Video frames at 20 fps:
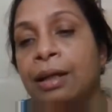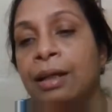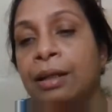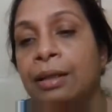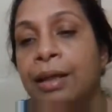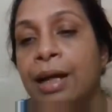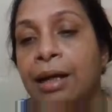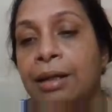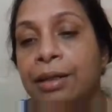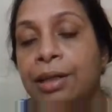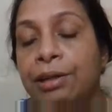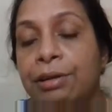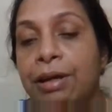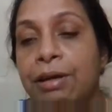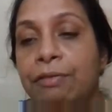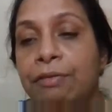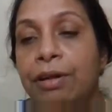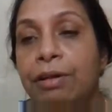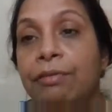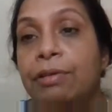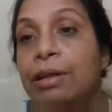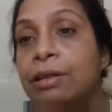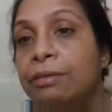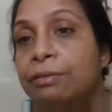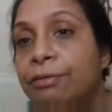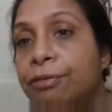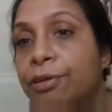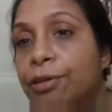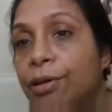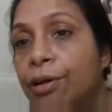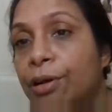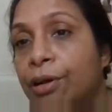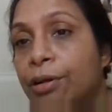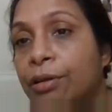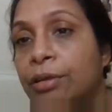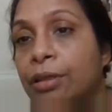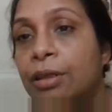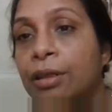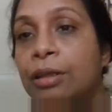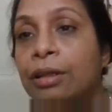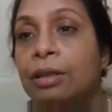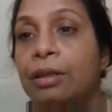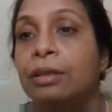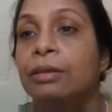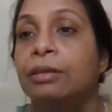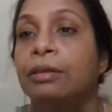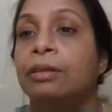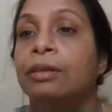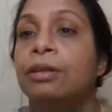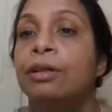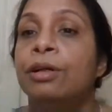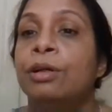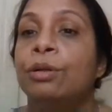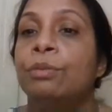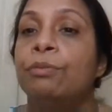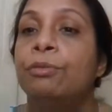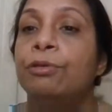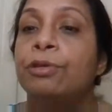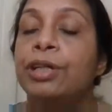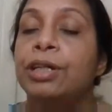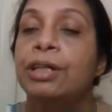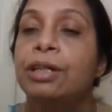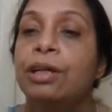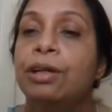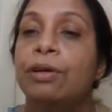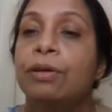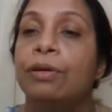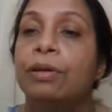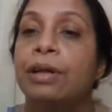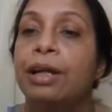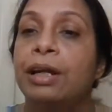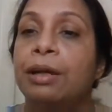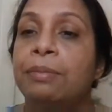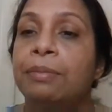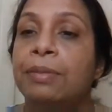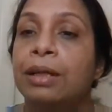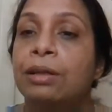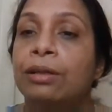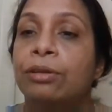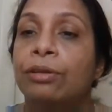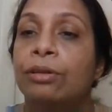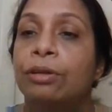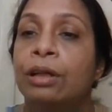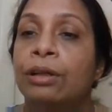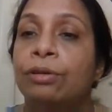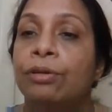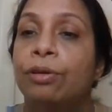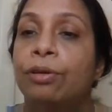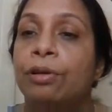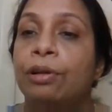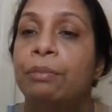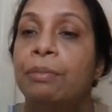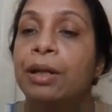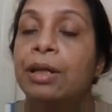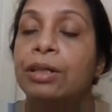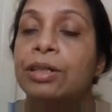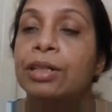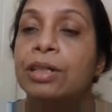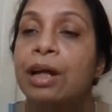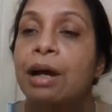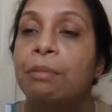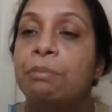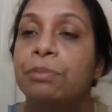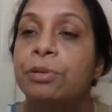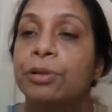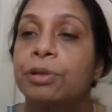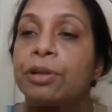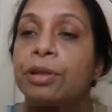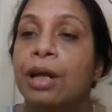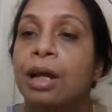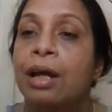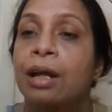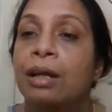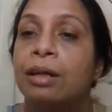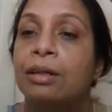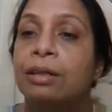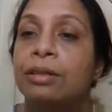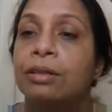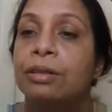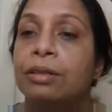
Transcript: Thank you everyone for putting your name and enrollment number and